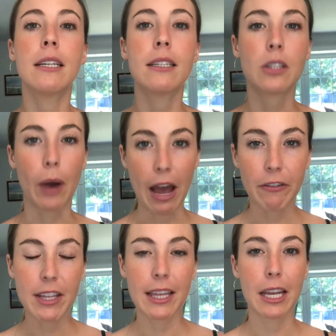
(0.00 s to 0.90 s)
So
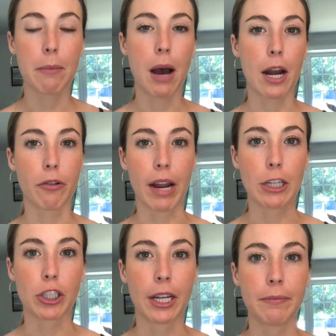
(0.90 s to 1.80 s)
everything in
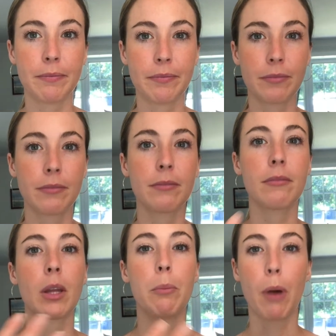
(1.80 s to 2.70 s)
moderation
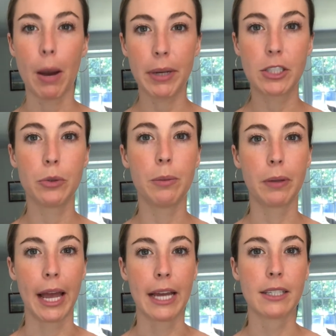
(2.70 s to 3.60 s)
brought me to a
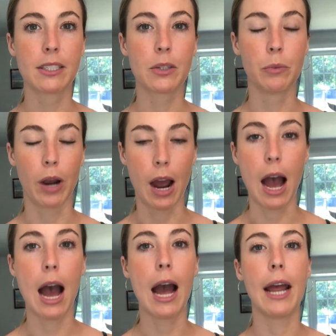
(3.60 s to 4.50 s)
place where
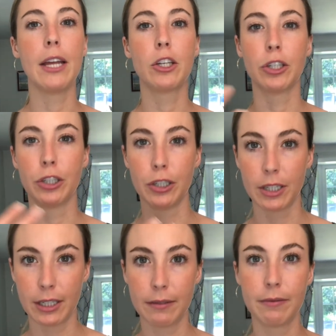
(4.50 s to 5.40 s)
I
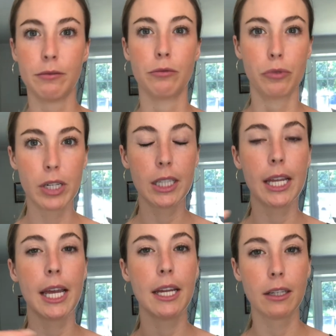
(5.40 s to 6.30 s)
could
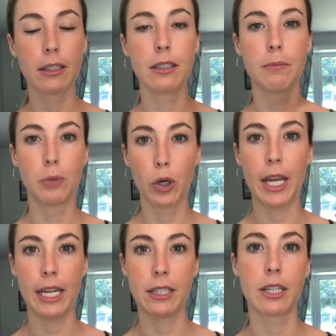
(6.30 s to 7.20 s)
really put
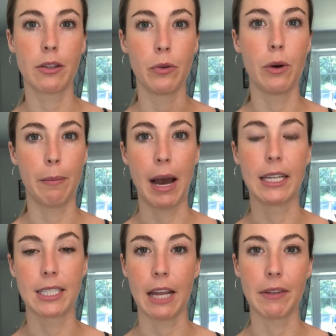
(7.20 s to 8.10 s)
into my
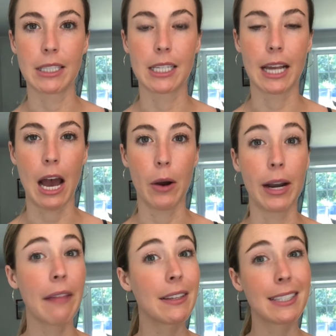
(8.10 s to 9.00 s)
savings account. And
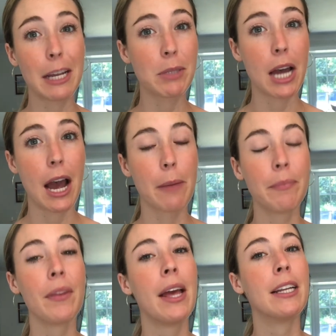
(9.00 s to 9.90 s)
at the same time,
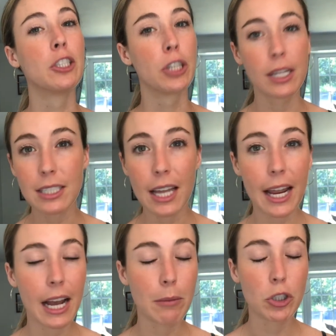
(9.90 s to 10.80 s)
just
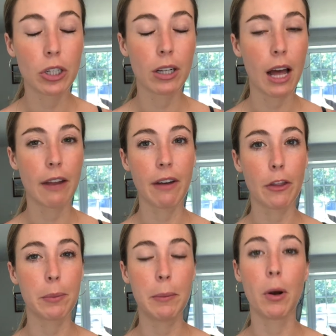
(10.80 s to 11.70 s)
like I'm sure a lot of
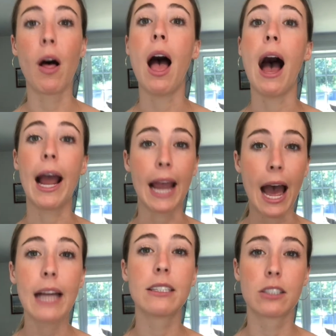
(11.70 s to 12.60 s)
other people, I
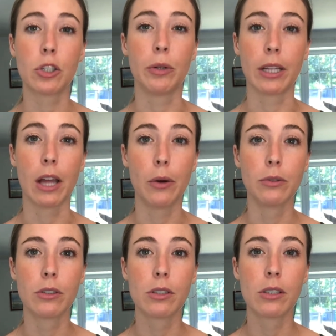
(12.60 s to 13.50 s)
had student
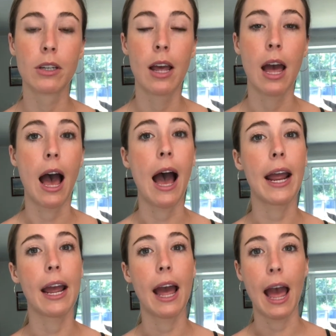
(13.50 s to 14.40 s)
loans.
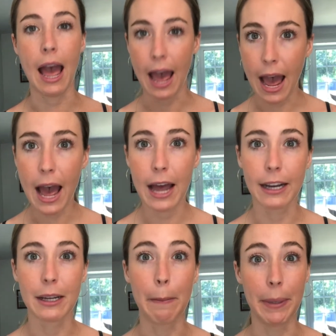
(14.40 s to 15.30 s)
I
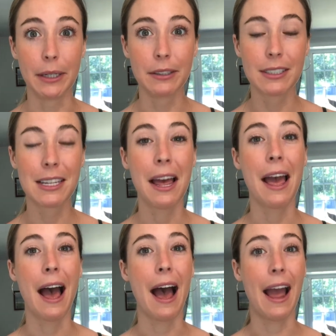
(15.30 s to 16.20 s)
had bills.
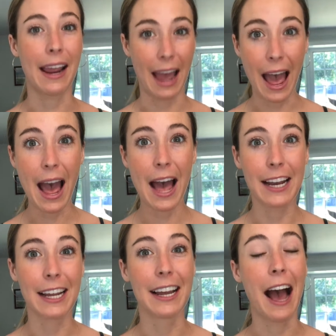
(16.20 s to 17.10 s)
I
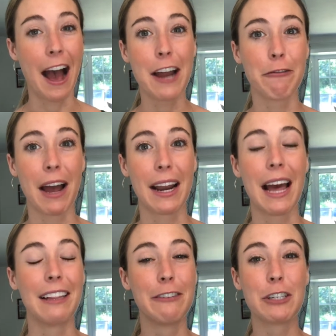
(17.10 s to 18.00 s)
had high rent.
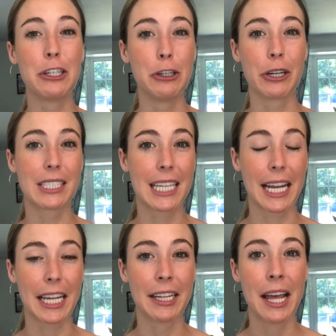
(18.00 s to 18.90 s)
I lived in New York
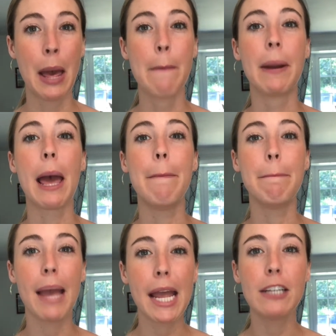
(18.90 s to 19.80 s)
City. But I
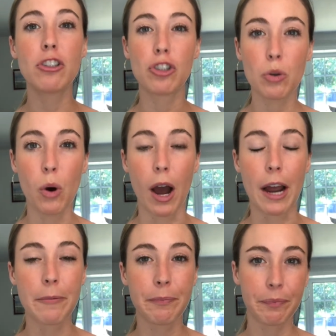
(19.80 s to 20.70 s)
made sure
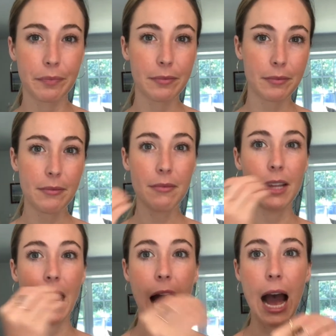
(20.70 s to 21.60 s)

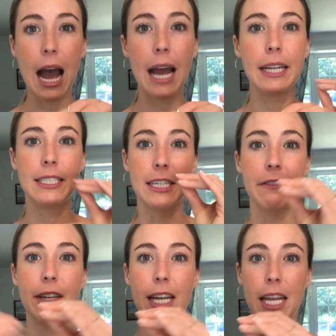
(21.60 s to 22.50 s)
I
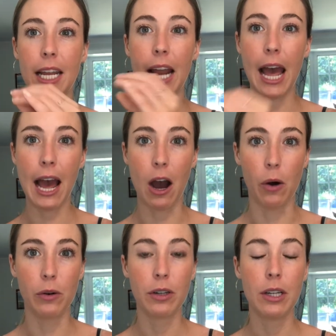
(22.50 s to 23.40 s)
divvied it
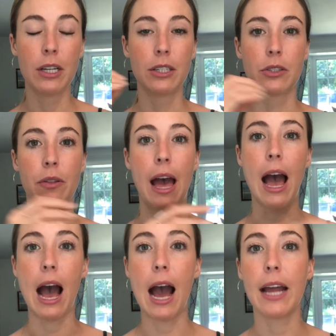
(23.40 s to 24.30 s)
out so that
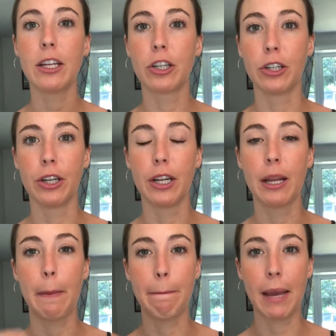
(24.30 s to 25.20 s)
I could
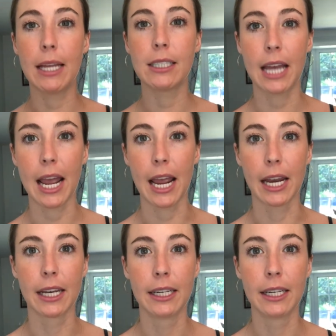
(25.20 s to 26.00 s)
maintain